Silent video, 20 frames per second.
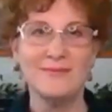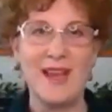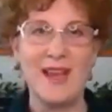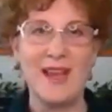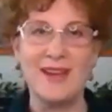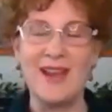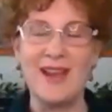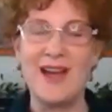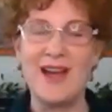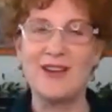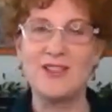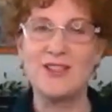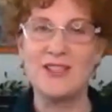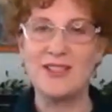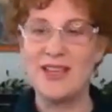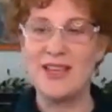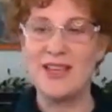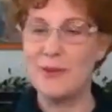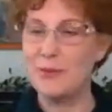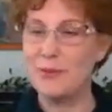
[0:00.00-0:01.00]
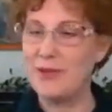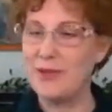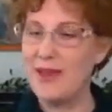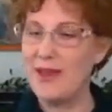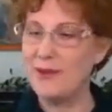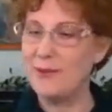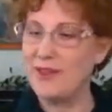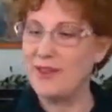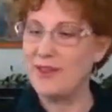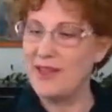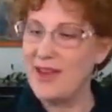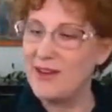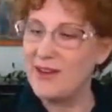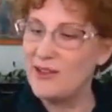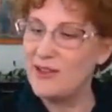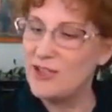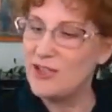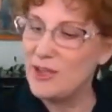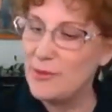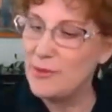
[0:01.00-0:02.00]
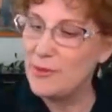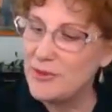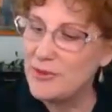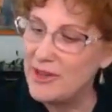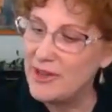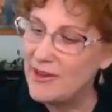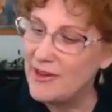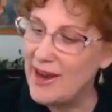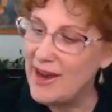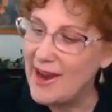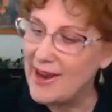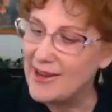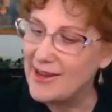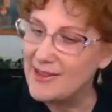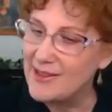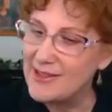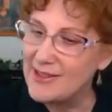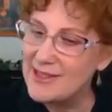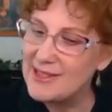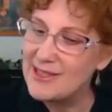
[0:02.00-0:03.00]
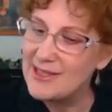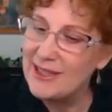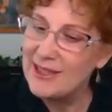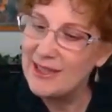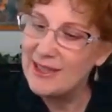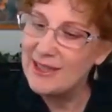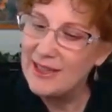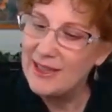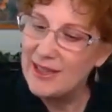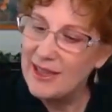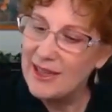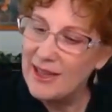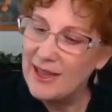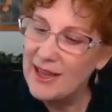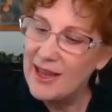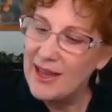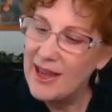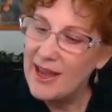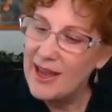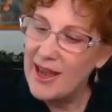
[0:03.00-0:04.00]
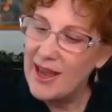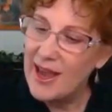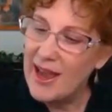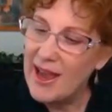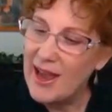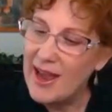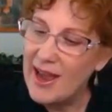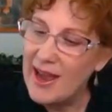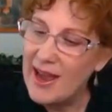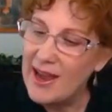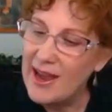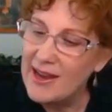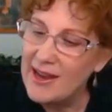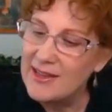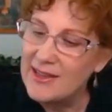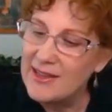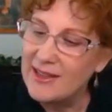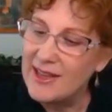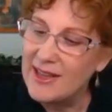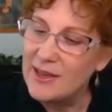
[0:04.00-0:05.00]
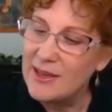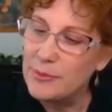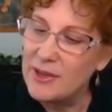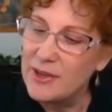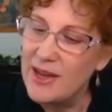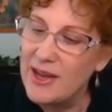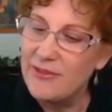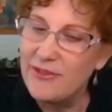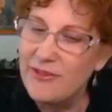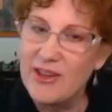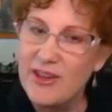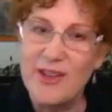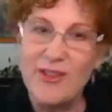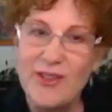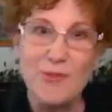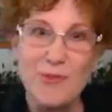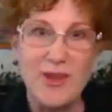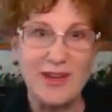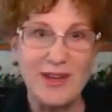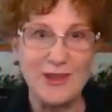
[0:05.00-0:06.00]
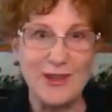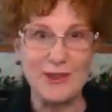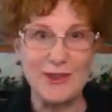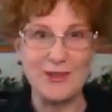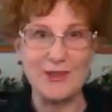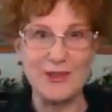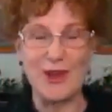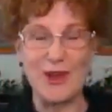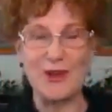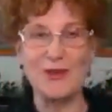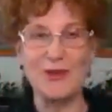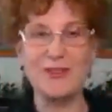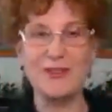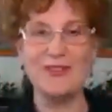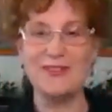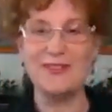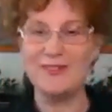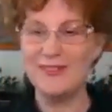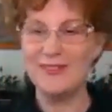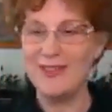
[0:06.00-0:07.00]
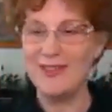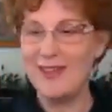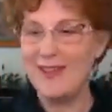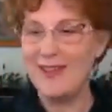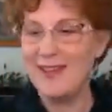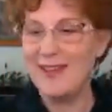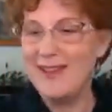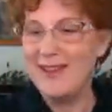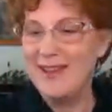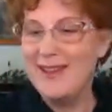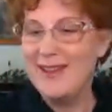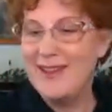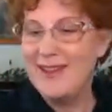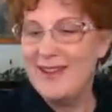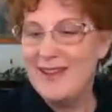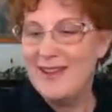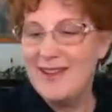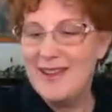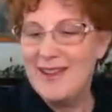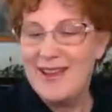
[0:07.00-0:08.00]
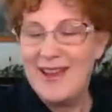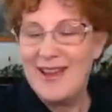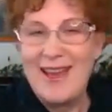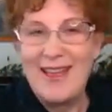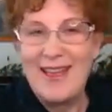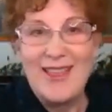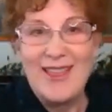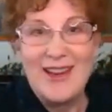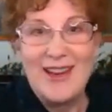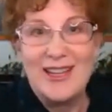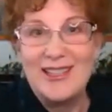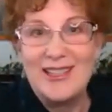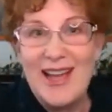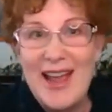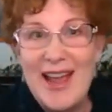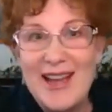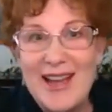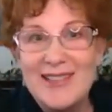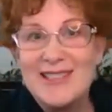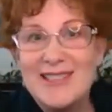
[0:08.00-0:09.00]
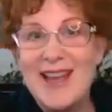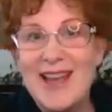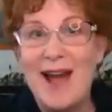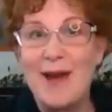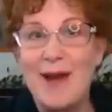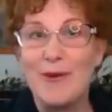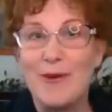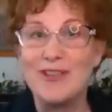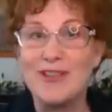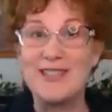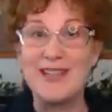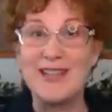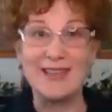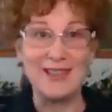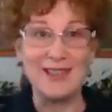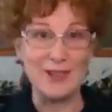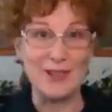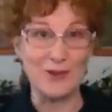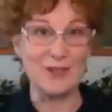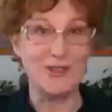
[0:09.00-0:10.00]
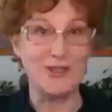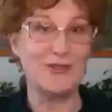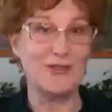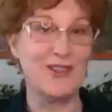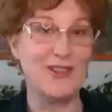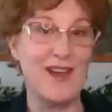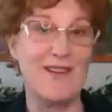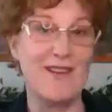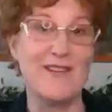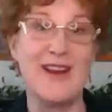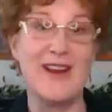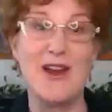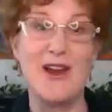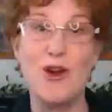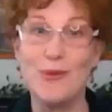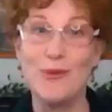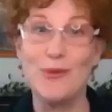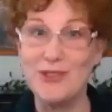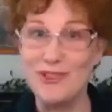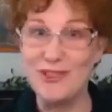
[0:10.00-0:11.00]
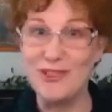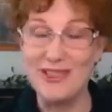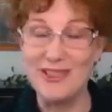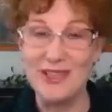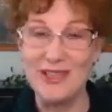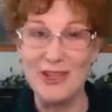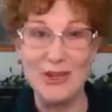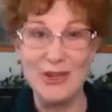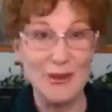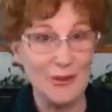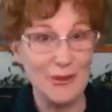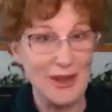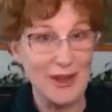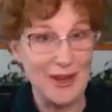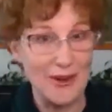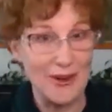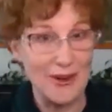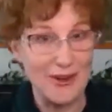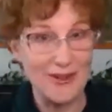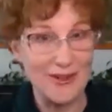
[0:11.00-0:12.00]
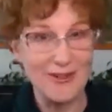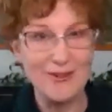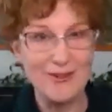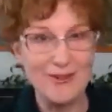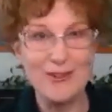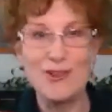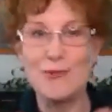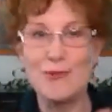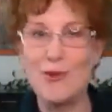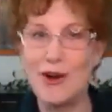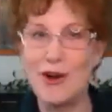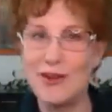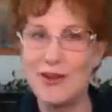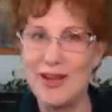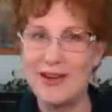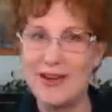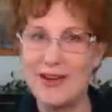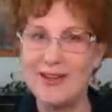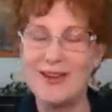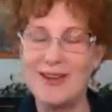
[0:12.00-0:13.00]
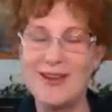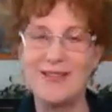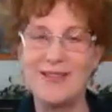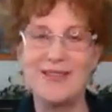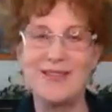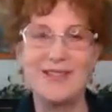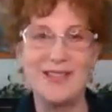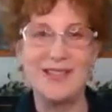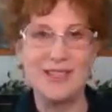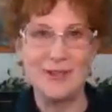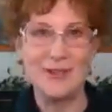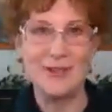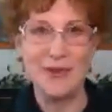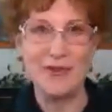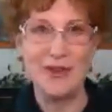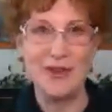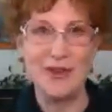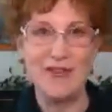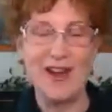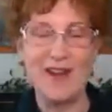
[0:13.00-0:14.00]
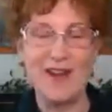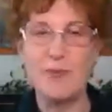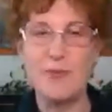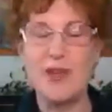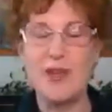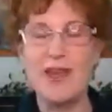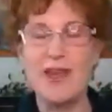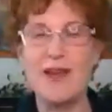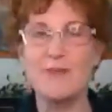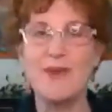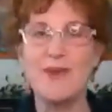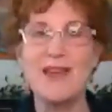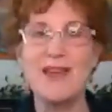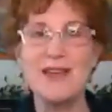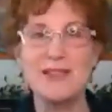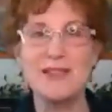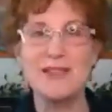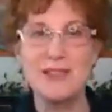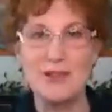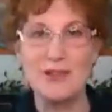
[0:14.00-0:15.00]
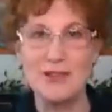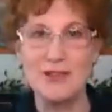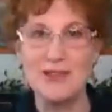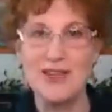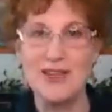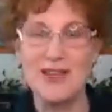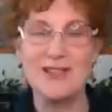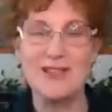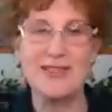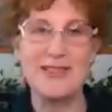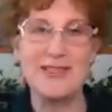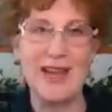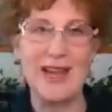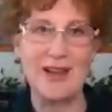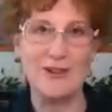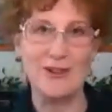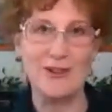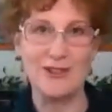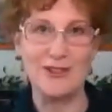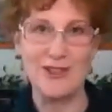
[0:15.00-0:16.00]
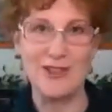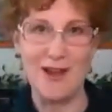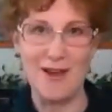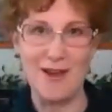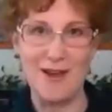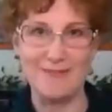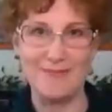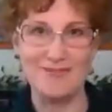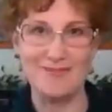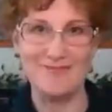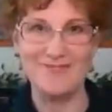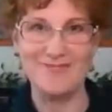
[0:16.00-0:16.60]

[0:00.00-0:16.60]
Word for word: And now just keep playing with the energy between your hands, and I'll let it play for another minute or so. And then I'll end our daily dose of love, and I hope to see you here tomorrow night at 6:55 p.m. Eastern Standard Time.